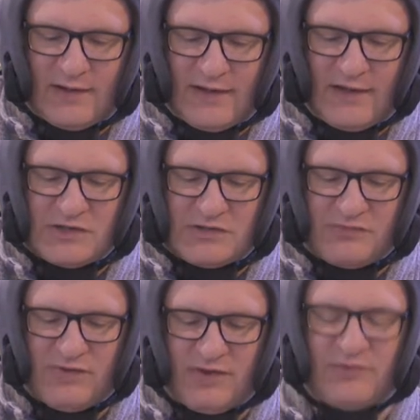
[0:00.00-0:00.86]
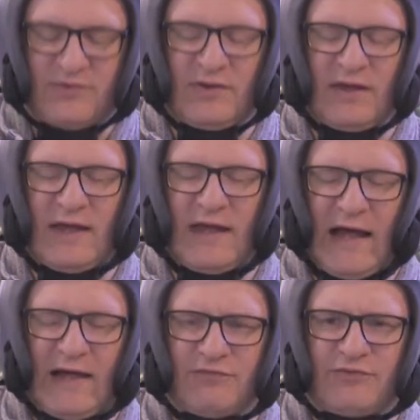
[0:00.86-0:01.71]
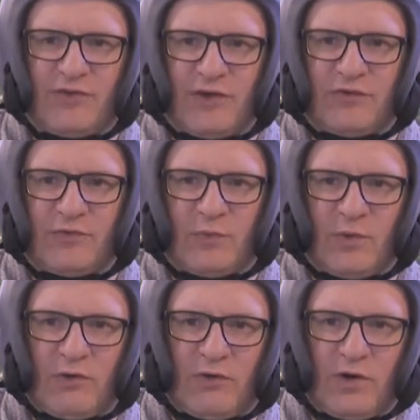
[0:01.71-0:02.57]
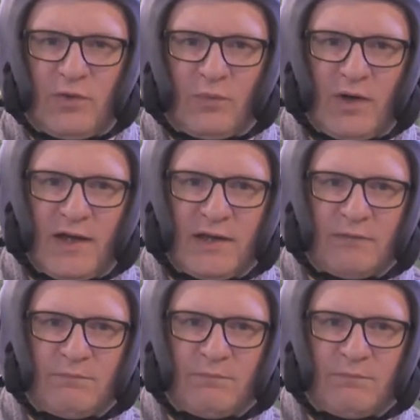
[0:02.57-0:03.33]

Each of us have turned to our own way.